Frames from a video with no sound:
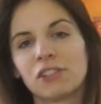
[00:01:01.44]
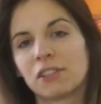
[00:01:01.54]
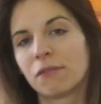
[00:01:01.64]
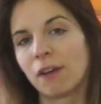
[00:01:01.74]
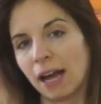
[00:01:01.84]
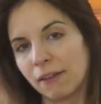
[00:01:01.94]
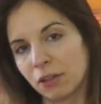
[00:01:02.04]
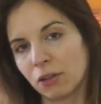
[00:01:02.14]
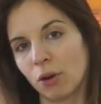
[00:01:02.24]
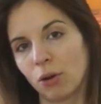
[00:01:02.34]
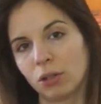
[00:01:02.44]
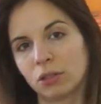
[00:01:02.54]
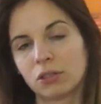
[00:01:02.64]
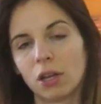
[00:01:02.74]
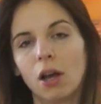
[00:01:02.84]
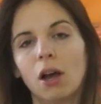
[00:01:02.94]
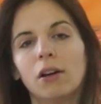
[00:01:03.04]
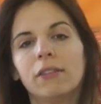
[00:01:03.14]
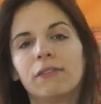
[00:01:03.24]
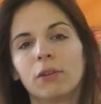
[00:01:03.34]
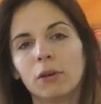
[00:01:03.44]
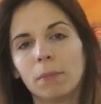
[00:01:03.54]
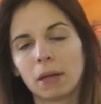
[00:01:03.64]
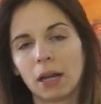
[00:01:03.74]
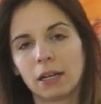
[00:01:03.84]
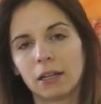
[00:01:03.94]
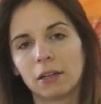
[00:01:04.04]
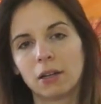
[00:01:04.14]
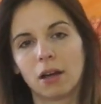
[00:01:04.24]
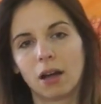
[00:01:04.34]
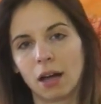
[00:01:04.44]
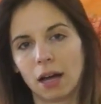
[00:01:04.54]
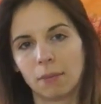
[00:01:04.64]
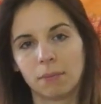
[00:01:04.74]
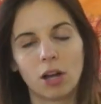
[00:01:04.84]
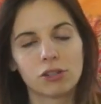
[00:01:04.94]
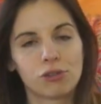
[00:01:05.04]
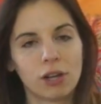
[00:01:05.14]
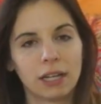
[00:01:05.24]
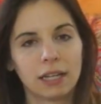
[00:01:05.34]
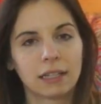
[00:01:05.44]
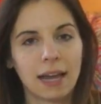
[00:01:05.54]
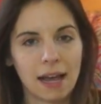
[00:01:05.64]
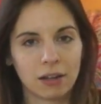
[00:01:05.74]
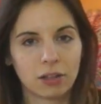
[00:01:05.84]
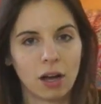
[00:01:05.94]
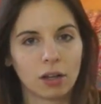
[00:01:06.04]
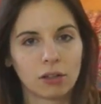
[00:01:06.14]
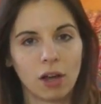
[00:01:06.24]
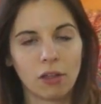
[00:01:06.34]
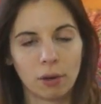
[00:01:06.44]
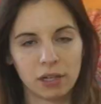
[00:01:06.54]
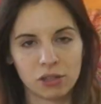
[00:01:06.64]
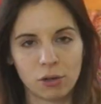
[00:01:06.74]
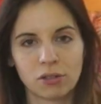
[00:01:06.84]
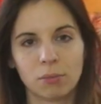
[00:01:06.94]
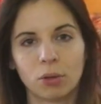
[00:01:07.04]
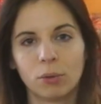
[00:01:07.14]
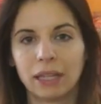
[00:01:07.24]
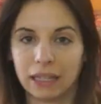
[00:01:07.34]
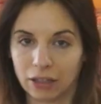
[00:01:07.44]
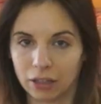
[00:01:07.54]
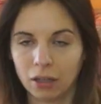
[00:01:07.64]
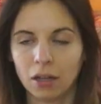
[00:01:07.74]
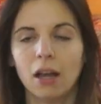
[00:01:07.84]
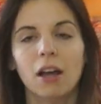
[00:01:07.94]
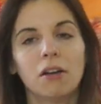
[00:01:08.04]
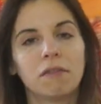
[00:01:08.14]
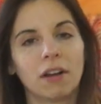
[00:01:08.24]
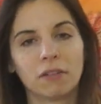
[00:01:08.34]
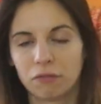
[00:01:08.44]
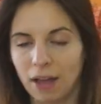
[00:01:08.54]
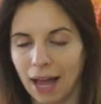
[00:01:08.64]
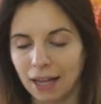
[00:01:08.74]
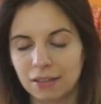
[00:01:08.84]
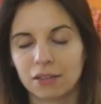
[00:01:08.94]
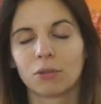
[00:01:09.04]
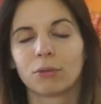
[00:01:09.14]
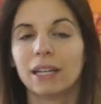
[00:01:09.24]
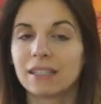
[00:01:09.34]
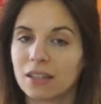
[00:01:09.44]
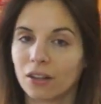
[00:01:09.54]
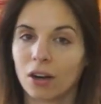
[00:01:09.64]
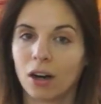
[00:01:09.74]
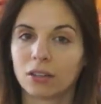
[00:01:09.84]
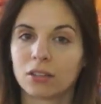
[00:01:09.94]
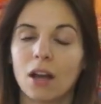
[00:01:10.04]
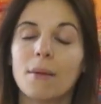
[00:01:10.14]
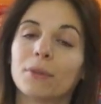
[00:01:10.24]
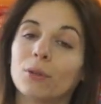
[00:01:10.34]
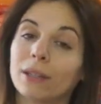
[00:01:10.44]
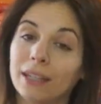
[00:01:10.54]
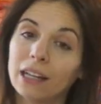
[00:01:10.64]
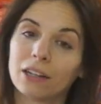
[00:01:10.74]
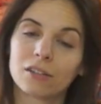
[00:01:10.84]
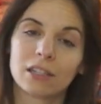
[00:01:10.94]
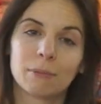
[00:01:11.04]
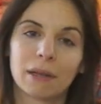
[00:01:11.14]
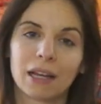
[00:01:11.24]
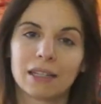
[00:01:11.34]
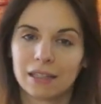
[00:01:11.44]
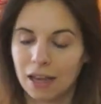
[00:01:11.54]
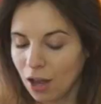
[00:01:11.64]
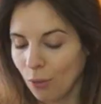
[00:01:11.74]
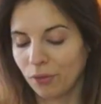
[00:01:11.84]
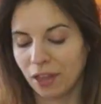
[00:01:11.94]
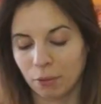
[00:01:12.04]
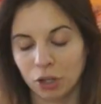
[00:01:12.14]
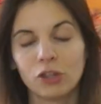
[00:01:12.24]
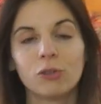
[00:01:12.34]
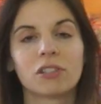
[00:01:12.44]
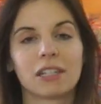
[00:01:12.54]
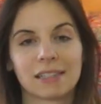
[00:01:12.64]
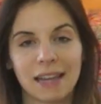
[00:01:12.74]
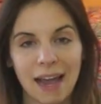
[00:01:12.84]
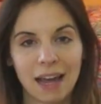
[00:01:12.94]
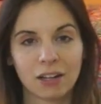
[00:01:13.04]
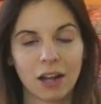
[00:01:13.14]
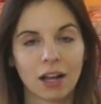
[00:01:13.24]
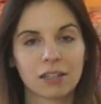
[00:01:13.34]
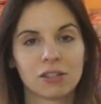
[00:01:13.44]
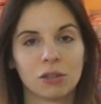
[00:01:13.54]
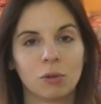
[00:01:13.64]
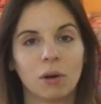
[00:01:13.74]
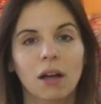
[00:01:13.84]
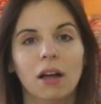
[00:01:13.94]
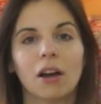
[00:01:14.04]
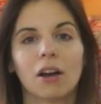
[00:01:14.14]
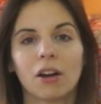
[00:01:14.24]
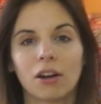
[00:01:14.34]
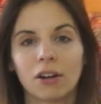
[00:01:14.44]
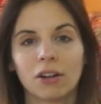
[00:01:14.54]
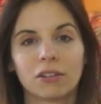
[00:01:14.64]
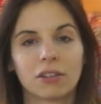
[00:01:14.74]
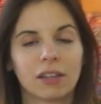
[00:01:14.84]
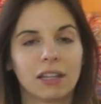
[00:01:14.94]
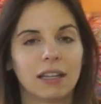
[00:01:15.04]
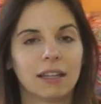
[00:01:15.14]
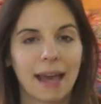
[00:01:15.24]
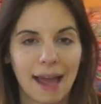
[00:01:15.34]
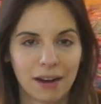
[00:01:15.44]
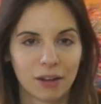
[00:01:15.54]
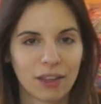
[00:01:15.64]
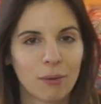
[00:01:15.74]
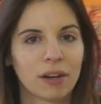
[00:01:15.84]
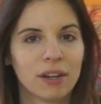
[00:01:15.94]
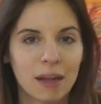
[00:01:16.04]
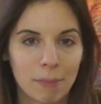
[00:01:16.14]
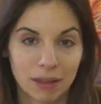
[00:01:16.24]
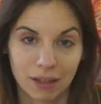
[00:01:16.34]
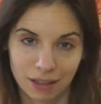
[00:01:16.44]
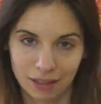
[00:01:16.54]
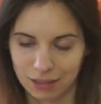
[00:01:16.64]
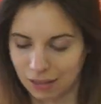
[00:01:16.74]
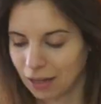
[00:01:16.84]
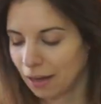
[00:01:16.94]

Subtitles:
She's 5-year-old, full-blooded Australian cattle dog, otherwise known as a blue heeler. Fun fact, the reason they're called blue heelers is because when they were used as cattle dogs to herd the cattle, they would nip at their heels.